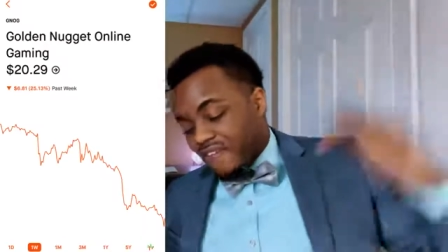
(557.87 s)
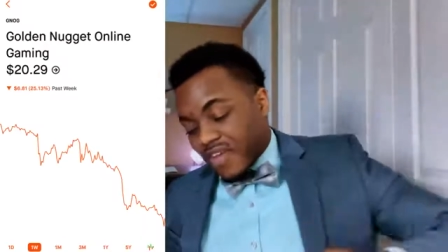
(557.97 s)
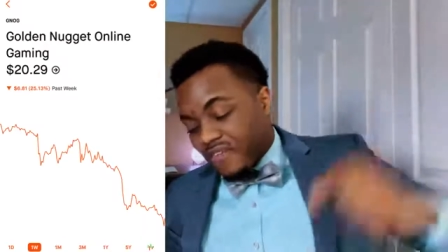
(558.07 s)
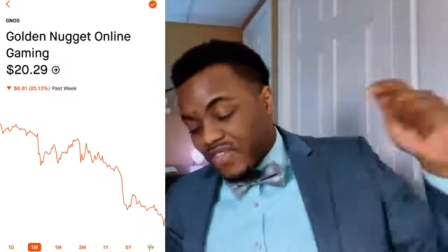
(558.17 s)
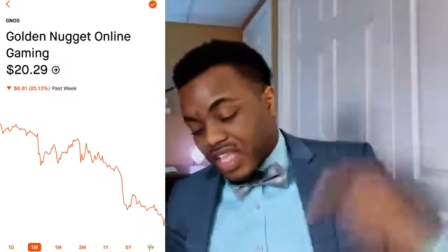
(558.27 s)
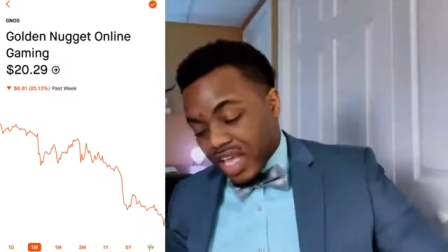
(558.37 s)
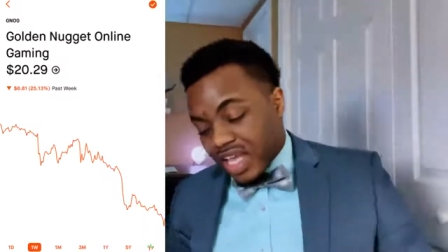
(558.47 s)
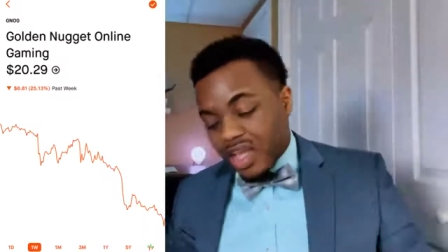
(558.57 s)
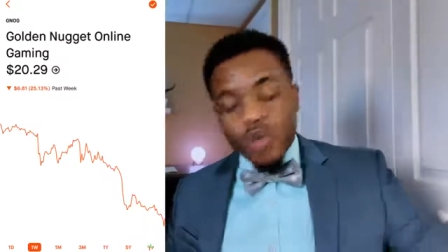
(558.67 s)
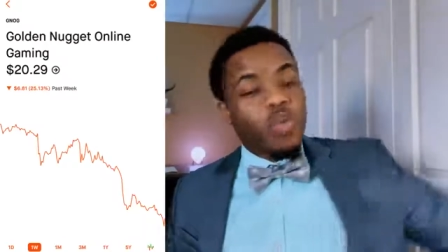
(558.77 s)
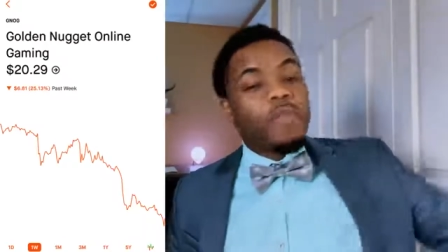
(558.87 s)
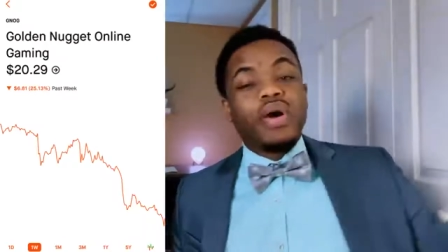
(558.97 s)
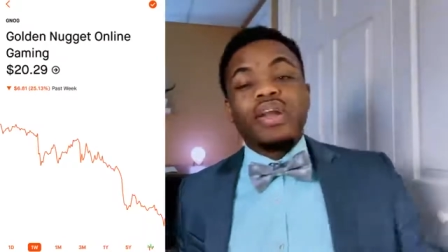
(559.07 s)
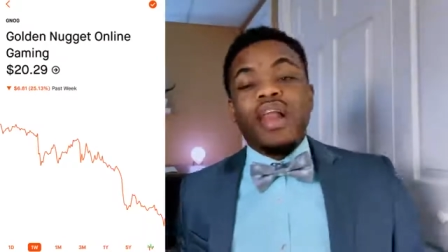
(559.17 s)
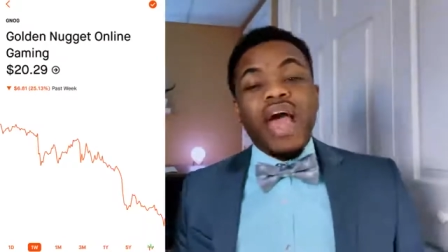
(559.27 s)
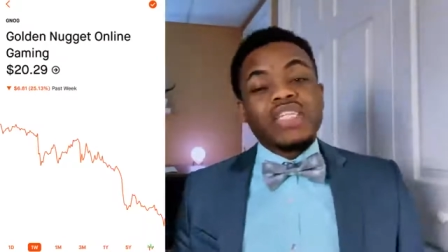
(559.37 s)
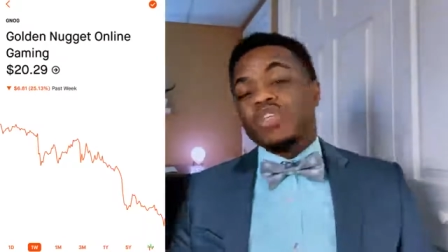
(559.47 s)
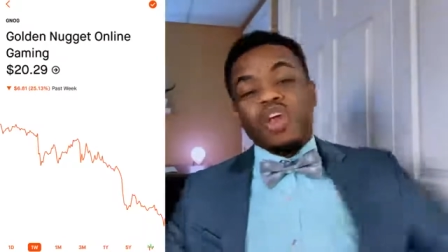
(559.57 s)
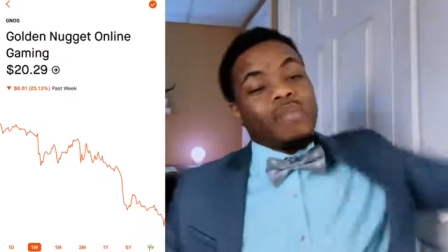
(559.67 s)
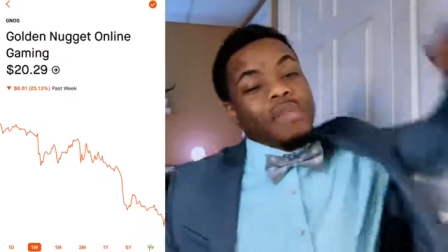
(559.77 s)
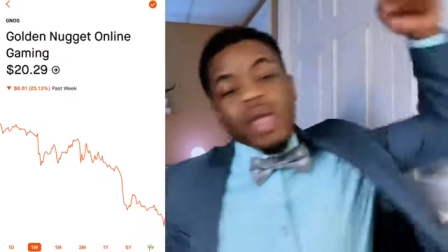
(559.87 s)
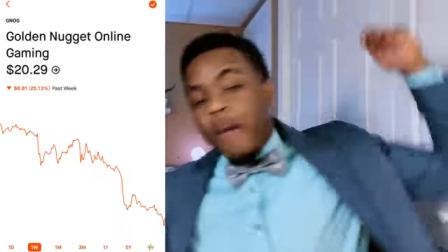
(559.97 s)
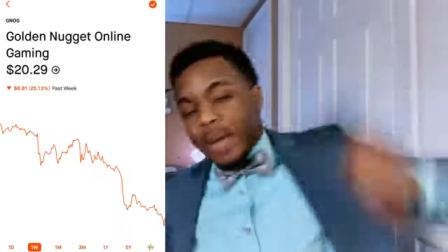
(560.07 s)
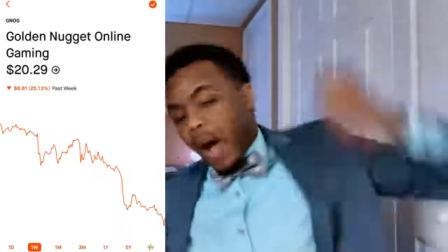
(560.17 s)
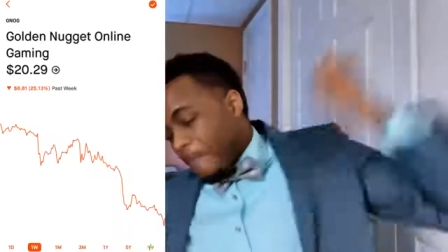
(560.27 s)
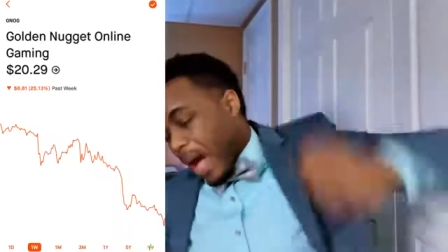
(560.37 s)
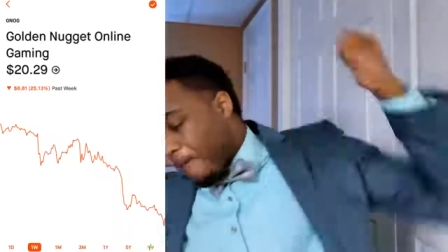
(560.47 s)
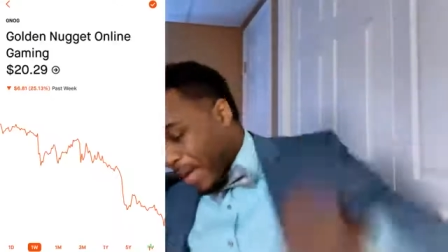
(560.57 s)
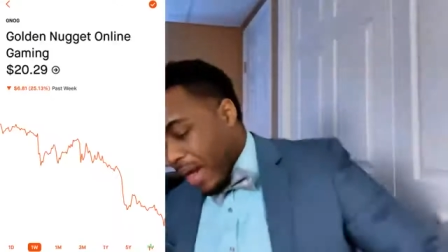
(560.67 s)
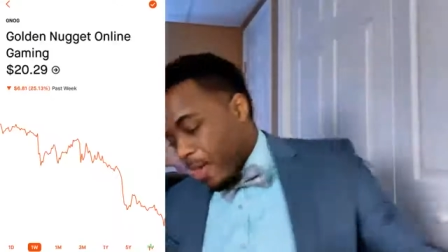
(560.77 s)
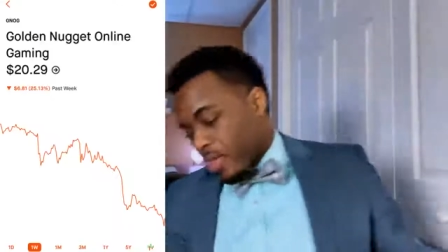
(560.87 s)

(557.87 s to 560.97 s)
15, we putting our last 100 on, baby. Bow, bow, bow.